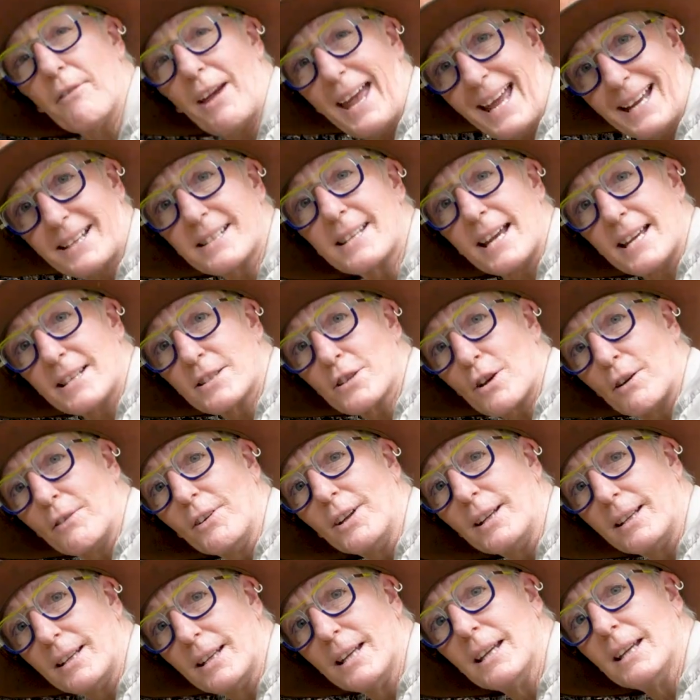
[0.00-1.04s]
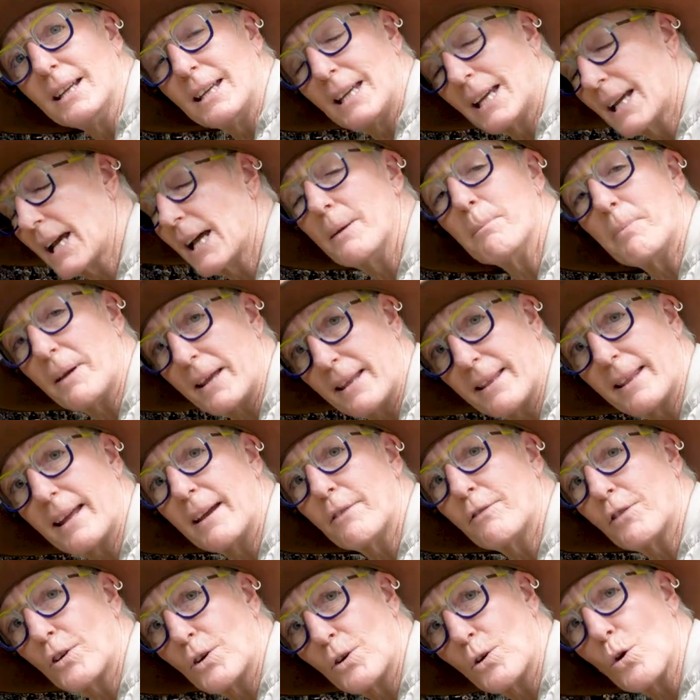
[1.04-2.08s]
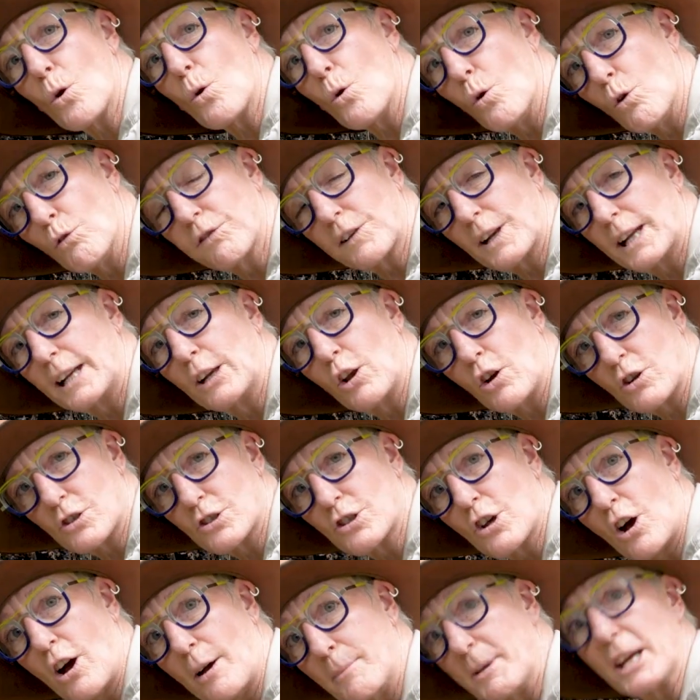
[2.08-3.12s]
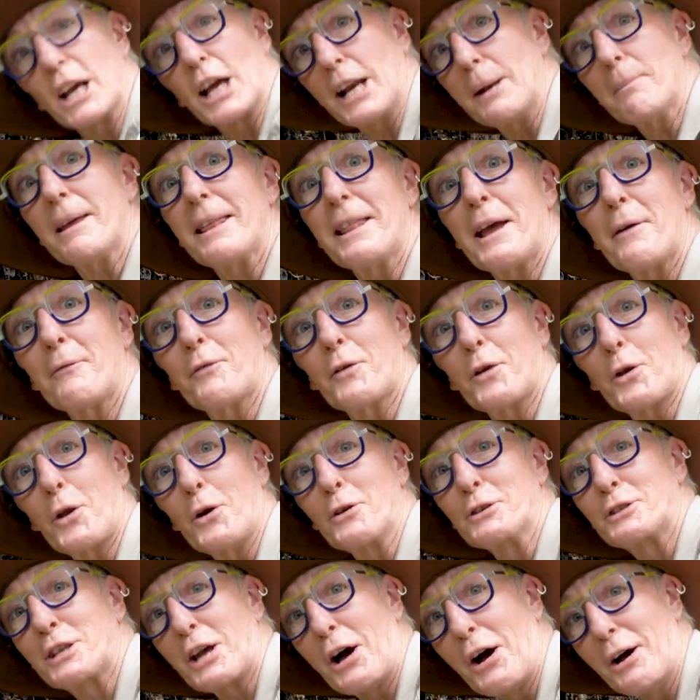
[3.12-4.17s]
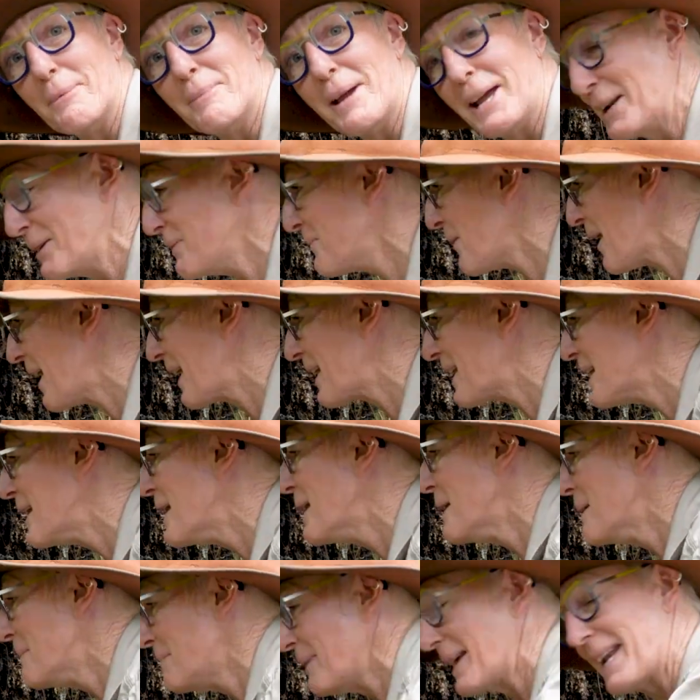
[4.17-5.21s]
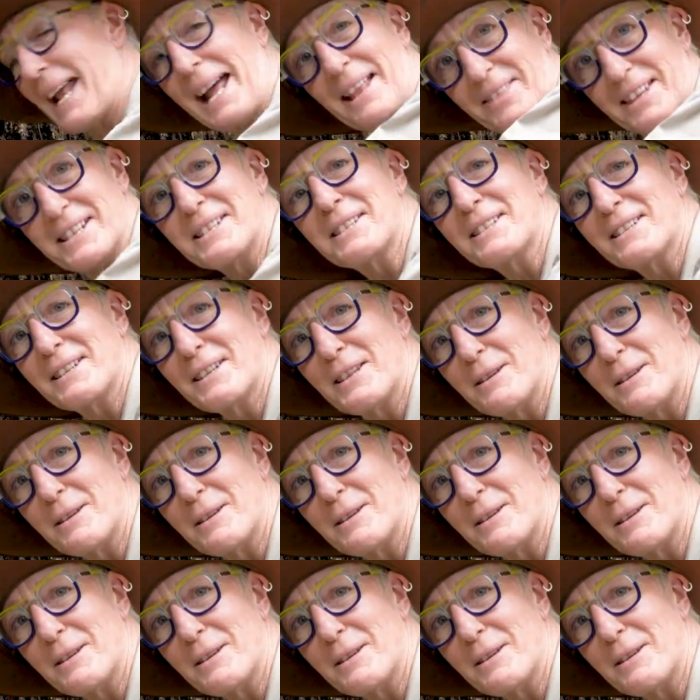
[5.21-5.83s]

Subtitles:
hectares of it, you're going to be there for an awfully long time. You're going to be there for a long time anyway, but add this to